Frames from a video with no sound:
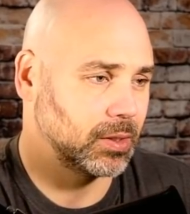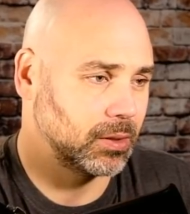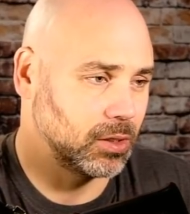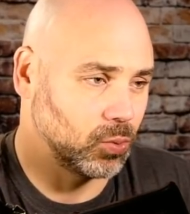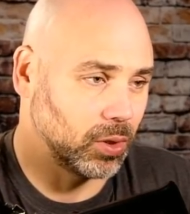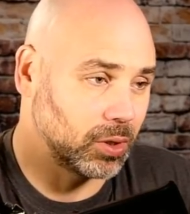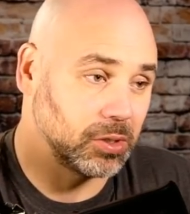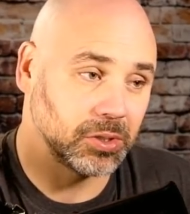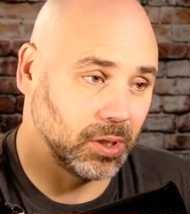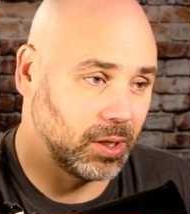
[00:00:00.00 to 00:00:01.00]
because we're
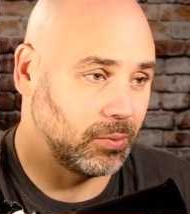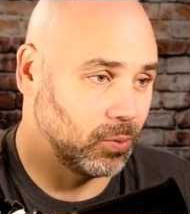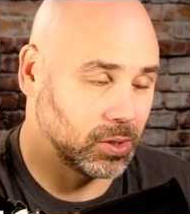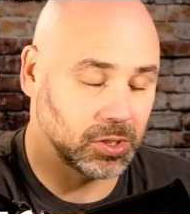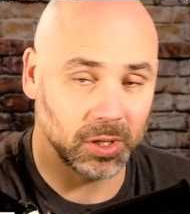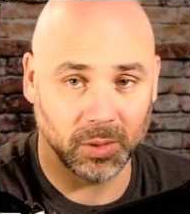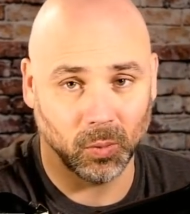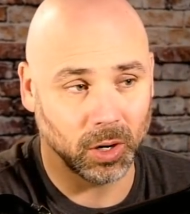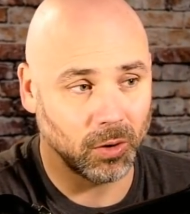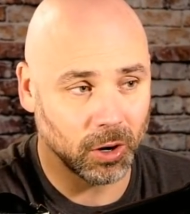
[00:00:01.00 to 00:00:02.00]
just going to
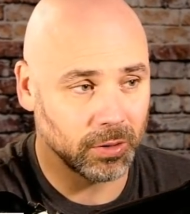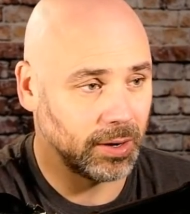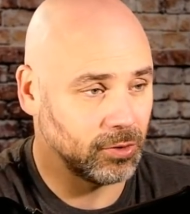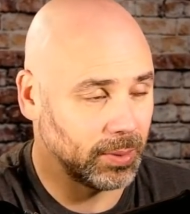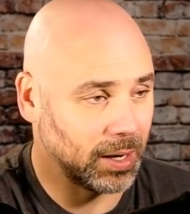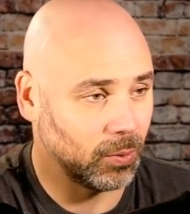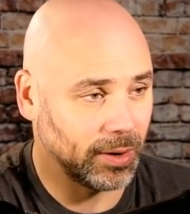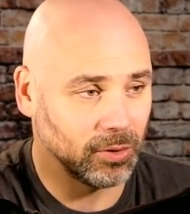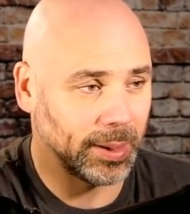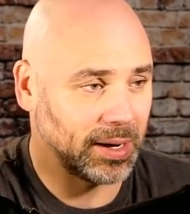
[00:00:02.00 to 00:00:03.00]
work harder than everybody. What
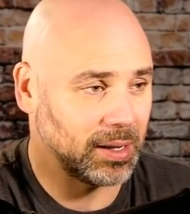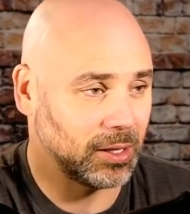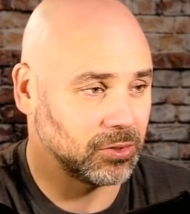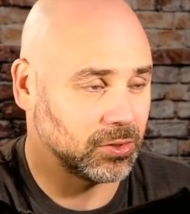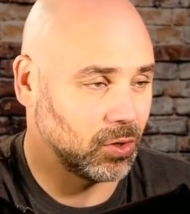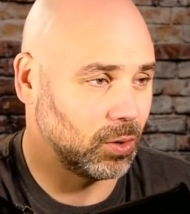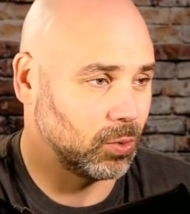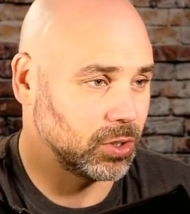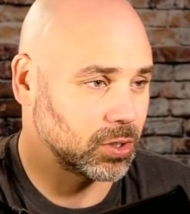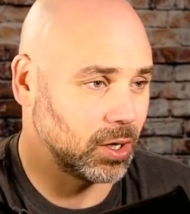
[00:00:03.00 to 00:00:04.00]
everybody else is doing, we're
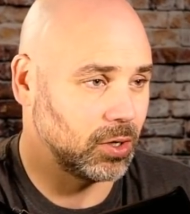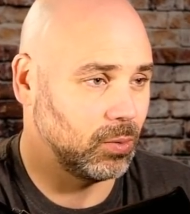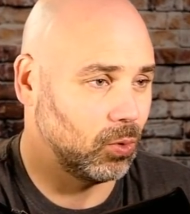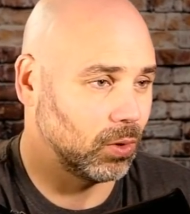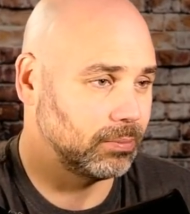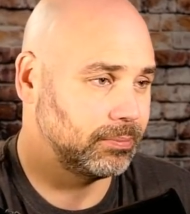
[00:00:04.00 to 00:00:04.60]
just going to do more.